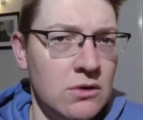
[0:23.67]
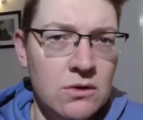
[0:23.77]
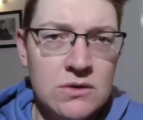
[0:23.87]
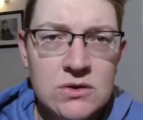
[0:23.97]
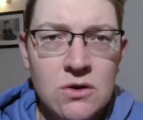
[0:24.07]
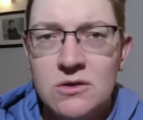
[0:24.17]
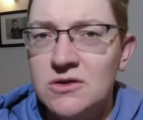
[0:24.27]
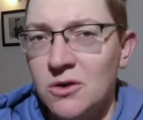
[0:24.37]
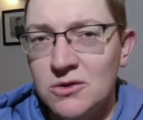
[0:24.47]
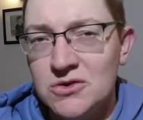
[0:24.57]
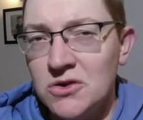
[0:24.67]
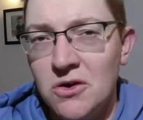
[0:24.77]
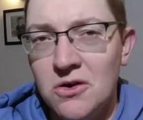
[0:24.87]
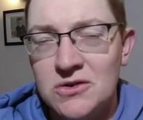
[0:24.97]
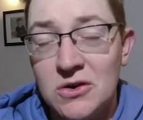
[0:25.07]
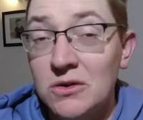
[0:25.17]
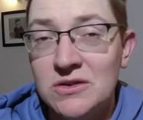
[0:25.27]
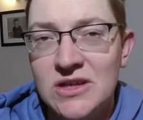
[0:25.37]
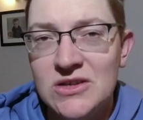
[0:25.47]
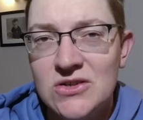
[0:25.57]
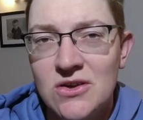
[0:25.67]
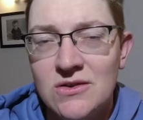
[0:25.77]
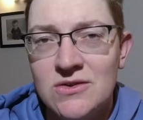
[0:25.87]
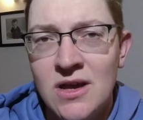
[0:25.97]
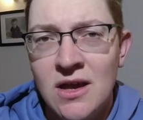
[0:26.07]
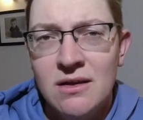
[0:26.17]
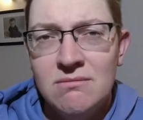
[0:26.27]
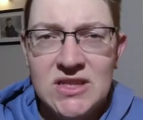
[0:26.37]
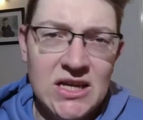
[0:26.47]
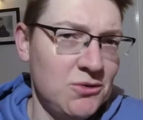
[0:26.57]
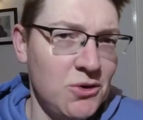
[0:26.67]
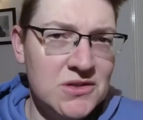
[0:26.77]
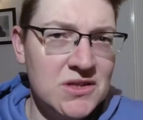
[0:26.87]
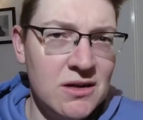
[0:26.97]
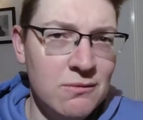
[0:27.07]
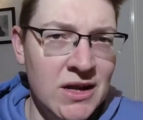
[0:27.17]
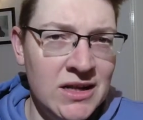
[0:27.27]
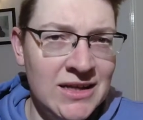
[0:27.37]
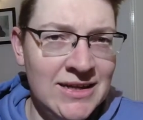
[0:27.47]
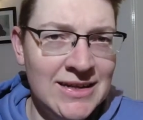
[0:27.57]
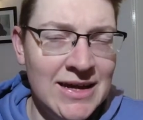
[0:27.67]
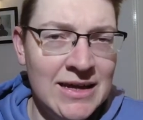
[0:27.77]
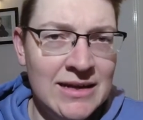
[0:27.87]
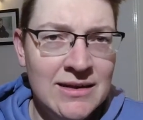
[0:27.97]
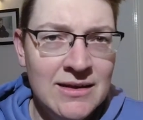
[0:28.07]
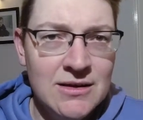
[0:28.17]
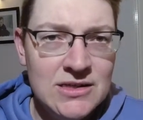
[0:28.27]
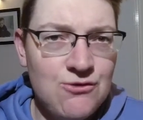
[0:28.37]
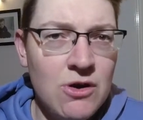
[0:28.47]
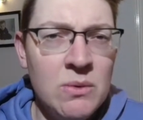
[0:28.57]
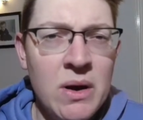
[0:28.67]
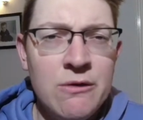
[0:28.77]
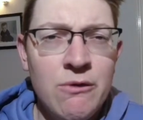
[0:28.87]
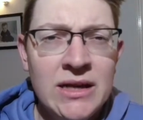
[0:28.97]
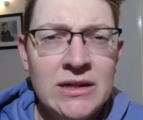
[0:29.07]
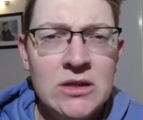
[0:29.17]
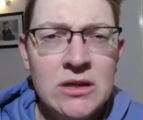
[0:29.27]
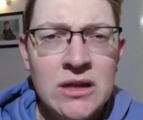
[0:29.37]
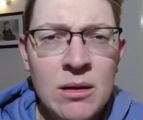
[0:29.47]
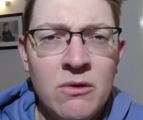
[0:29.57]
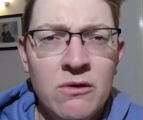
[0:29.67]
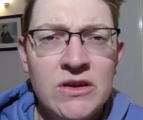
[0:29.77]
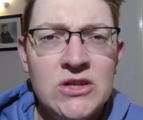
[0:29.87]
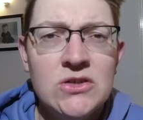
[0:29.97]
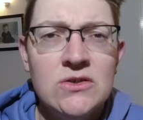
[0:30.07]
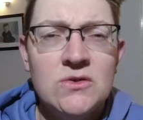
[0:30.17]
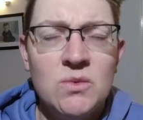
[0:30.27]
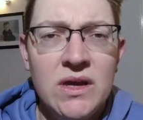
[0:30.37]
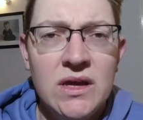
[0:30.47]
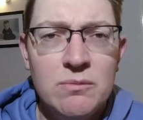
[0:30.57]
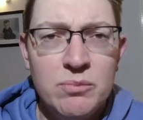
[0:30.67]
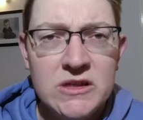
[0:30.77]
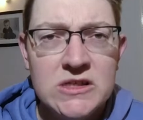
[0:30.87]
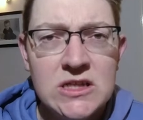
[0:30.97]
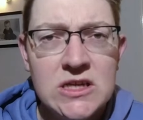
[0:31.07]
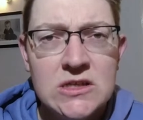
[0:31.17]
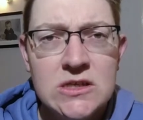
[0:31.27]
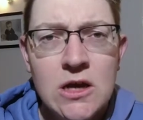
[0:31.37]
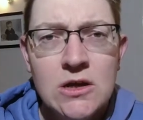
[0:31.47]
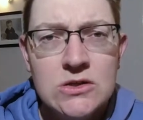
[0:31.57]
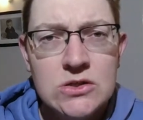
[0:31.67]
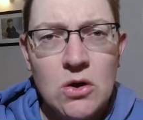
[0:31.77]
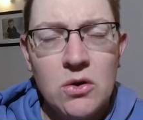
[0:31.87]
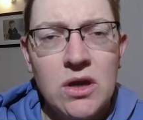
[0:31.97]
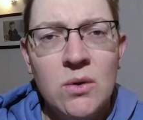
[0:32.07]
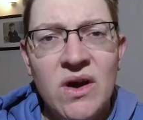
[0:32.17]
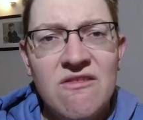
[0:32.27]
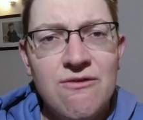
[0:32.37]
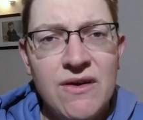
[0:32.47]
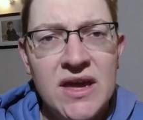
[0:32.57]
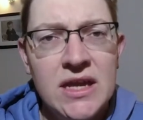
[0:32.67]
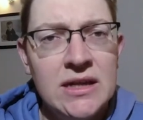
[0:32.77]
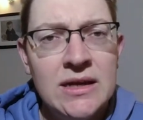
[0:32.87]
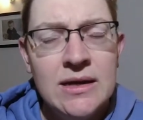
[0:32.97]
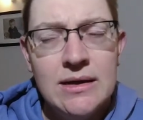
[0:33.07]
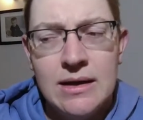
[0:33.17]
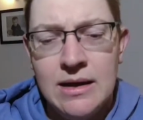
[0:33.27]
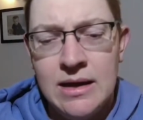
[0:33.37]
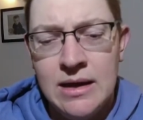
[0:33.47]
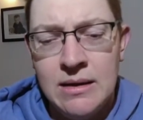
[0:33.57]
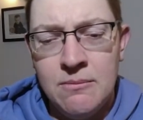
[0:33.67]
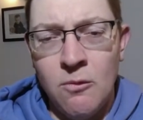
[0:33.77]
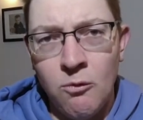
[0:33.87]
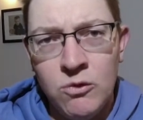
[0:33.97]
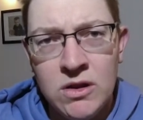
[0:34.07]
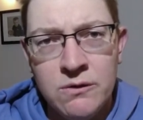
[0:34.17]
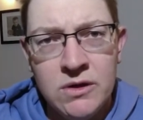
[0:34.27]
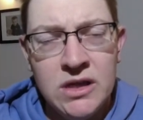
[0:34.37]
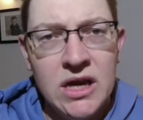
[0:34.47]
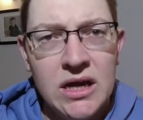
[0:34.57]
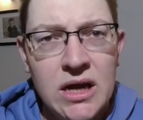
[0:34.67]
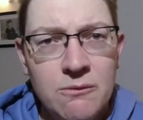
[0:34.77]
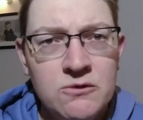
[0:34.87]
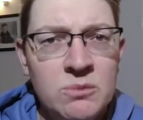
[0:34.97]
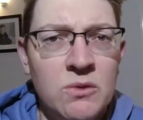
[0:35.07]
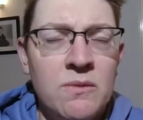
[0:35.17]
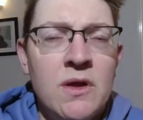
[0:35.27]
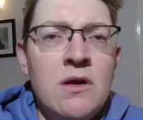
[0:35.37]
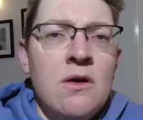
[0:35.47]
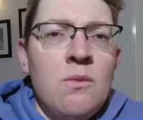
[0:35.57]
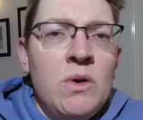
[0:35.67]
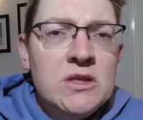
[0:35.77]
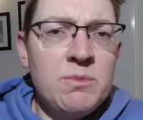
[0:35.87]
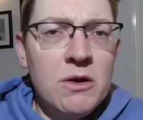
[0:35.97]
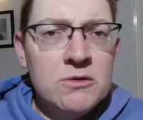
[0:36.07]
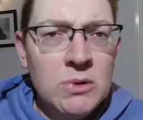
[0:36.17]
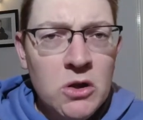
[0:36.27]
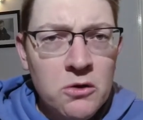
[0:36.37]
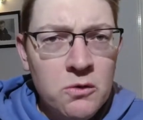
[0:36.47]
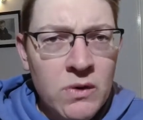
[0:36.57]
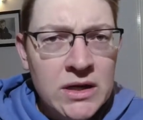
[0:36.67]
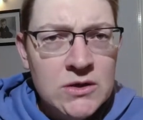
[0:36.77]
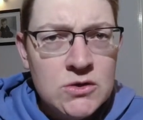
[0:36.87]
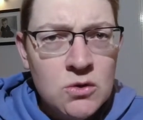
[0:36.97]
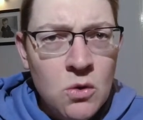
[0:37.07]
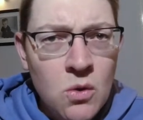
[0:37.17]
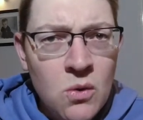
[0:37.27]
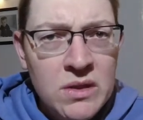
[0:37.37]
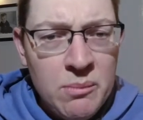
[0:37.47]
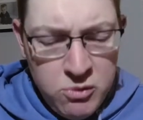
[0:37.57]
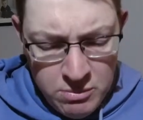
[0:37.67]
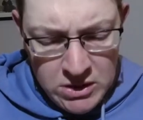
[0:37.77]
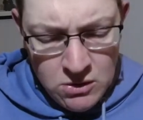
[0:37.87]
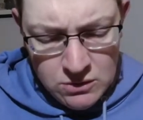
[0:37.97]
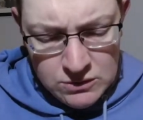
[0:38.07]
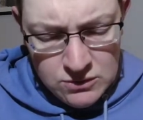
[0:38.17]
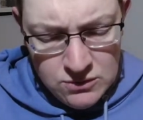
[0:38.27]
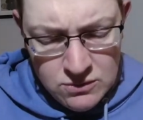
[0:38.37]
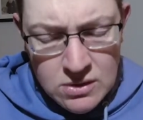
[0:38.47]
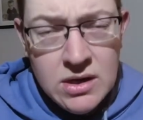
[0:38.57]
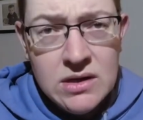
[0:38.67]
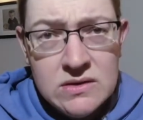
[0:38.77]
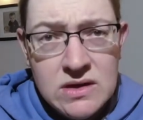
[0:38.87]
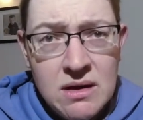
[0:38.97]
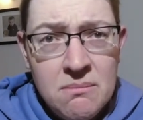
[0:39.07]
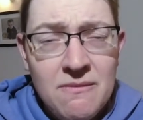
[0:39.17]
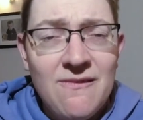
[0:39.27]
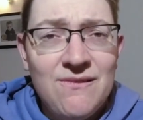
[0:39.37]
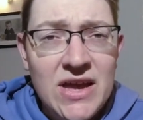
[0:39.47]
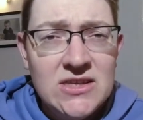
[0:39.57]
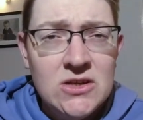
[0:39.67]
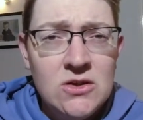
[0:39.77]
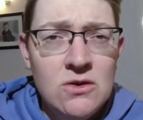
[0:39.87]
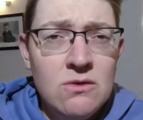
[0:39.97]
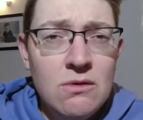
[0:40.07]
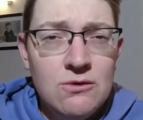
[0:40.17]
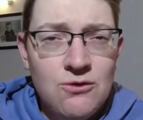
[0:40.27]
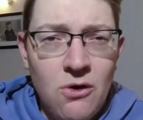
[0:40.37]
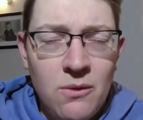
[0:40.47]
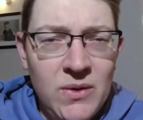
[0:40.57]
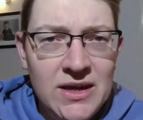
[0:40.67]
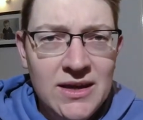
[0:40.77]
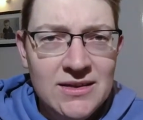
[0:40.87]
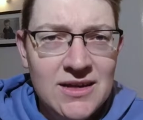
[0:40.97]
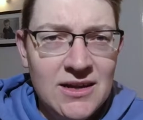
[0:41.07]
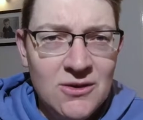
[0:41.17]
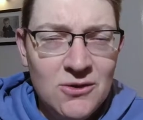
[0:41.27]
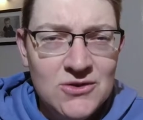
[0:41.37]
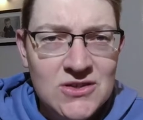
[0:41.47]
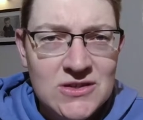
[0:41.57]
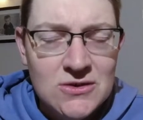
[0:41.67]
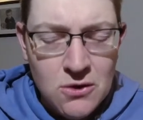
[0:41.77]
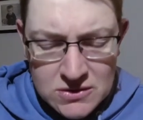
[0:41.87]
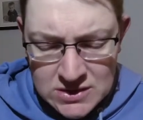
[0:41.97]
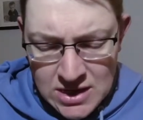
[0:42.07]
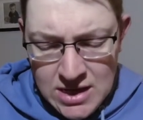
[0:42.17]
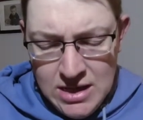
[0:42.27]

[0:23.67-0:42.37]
Cotton socks, cotton jocks, cotton t-shirts. That's what I started running in again. Straight away, run into a number of issues with blisters, soaking wet feet, really, really uncomfortable. Went and spoke to my local running store. They put me on to some fancy new dry wicking technology socks.